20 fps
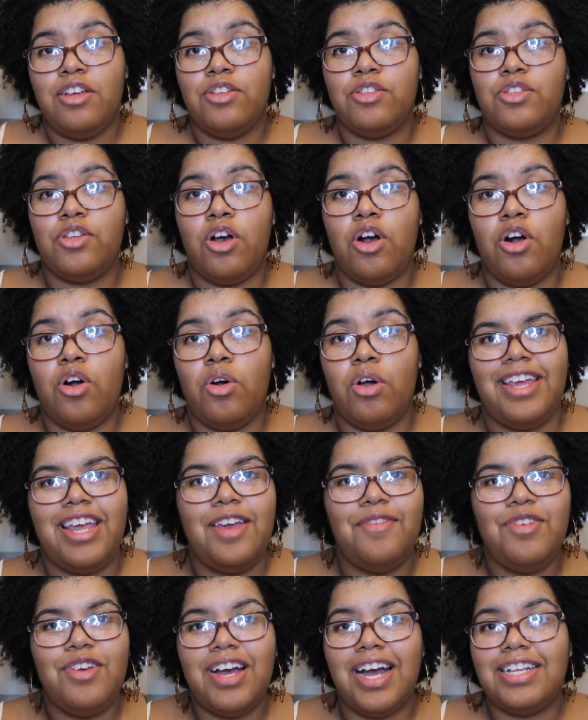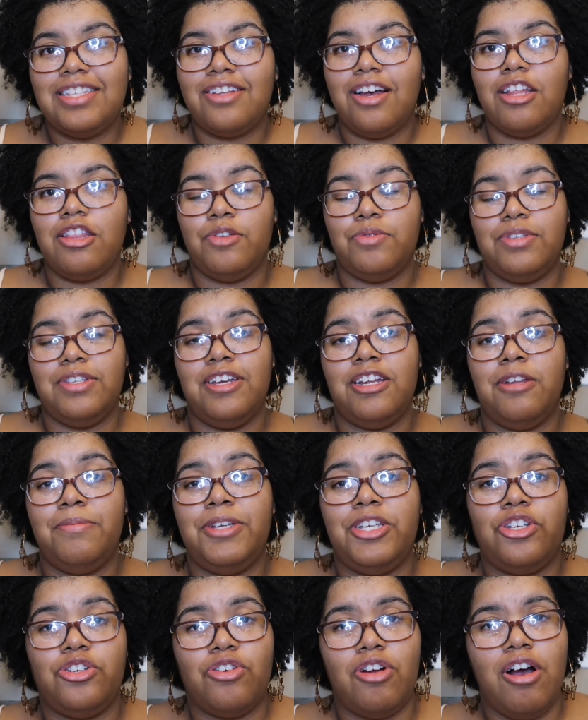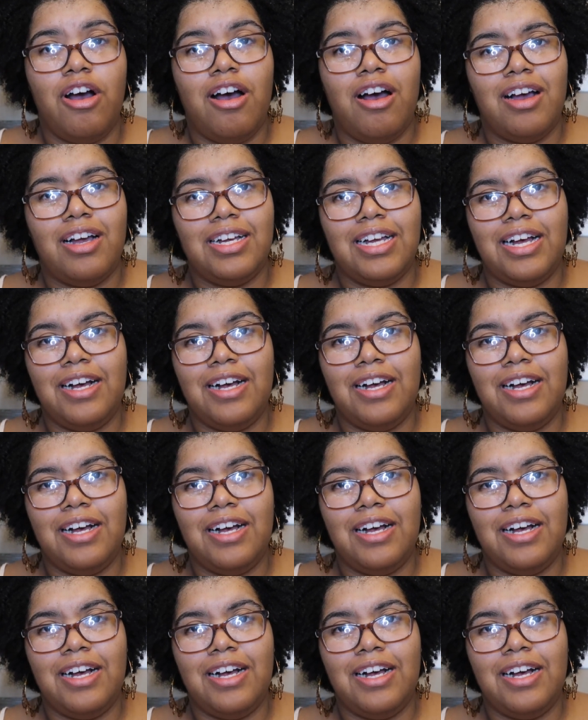So if you guys thought this was going to be strong,